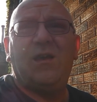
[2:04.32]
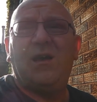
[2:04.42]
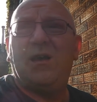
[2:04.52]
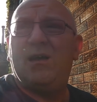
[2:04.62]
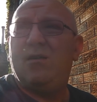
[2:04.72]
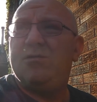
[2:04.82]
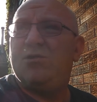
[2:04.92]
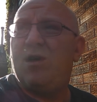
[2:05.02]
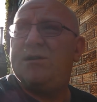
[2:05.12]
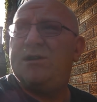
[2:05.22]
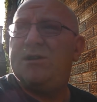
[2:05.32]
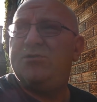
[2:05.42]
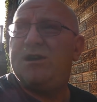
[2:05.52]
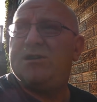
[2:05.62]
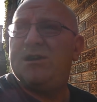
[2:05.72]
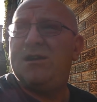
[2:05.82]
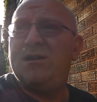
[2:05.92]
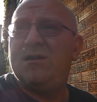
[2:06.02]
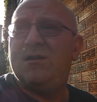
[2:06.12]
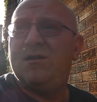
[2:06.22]
and it was quite an interesting
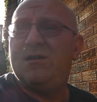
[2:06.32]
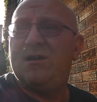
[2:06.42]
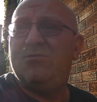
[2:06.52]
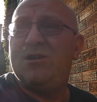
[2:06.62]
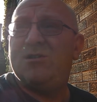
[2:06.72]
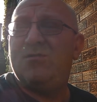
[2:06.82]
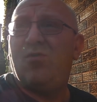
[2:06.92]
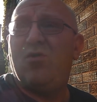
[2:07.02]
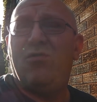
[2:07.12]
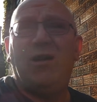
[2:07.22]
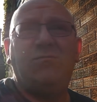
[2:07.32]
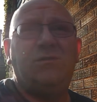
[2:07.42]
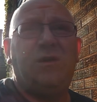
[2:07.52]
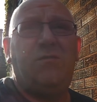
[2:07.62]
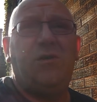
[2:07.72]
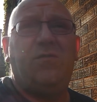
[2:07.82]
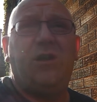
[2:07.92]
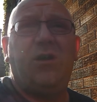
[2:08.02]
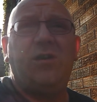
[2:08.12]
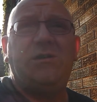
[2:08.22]
walk around, to be
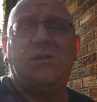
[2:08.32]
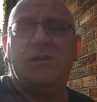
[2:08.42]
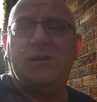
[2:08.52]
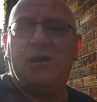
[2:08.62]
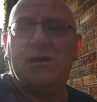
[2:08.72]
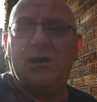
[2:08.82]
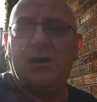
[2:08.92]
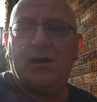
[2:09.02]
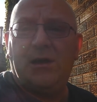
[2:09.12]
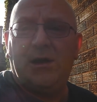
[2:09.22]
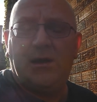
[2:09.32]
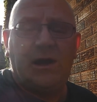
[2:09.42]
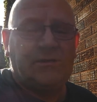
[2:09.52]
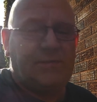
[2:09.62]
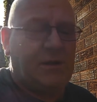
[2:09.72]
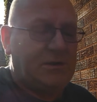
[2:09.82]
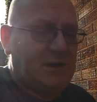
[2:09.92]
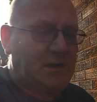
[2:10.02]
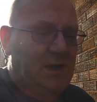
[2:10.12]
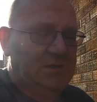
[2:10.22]
perfectly honest. Nice building,
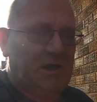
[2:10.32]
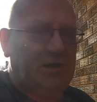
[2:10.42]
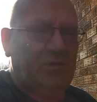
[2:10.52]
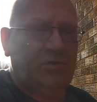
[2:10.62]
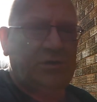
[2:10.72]
nice landlord,